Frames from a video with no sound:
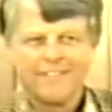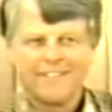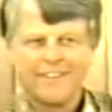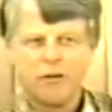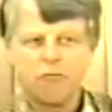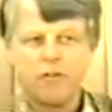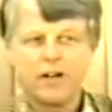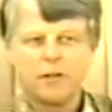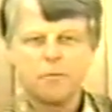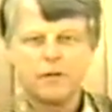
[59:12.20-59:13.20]
of
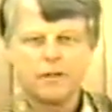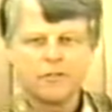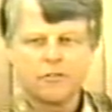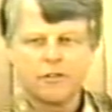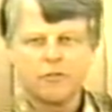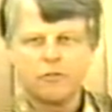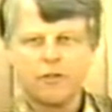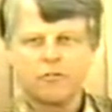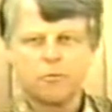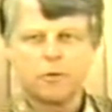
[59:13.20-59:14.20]
Philemon into the New
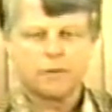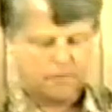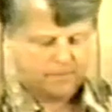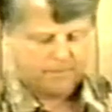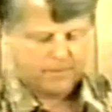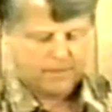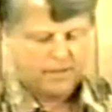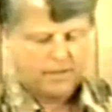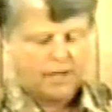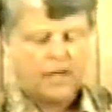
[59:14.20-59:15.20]
Testament
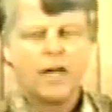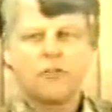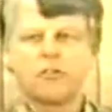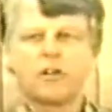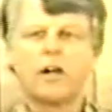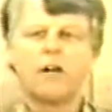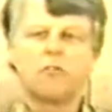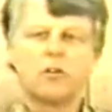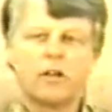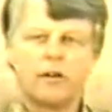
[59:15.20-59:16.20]
as the
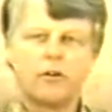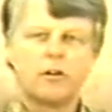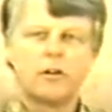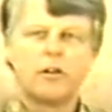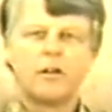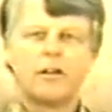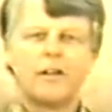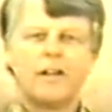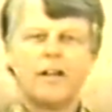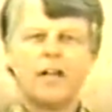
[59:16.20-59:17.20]
cover letter
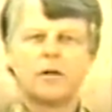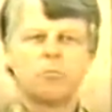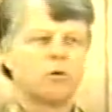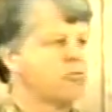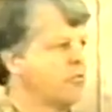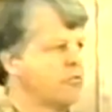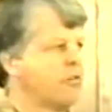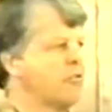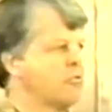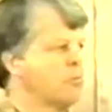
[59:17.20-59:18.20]
and a personal
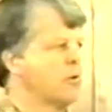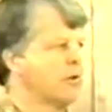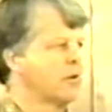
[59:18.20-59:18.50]
testimony